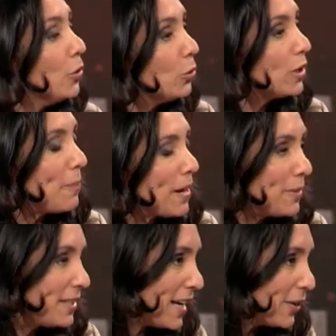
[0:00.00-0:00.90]
Luca
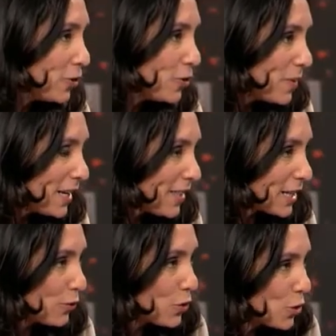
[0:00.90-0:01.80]
Parmitano, many
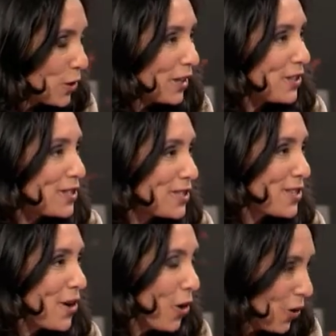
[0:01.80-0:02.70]
thanks for joining
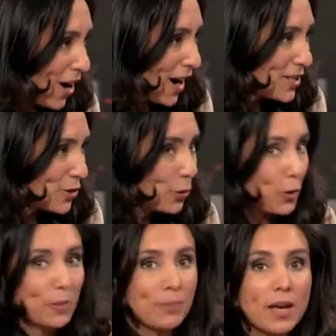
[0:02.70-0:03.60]
us on
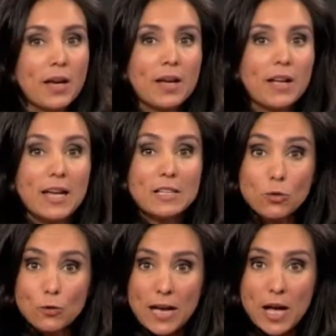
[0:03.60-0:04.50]
iTalk. That's
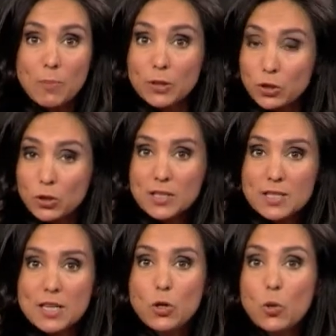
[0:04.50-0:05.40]
all for now, but you can
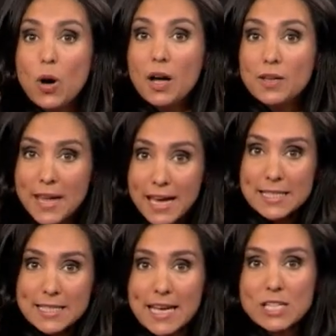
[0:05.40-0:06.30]
see who our
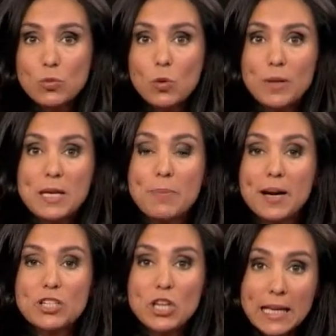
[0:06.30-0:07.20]
next guest will be
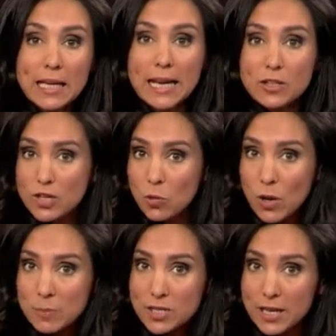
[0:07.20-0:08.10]
by checking out our
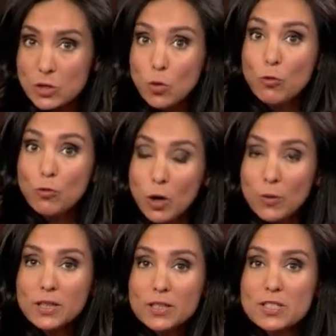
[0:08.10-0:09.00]
website or
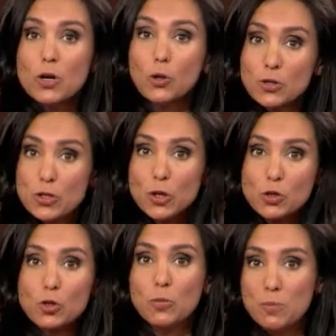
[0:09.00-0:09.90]
following us on social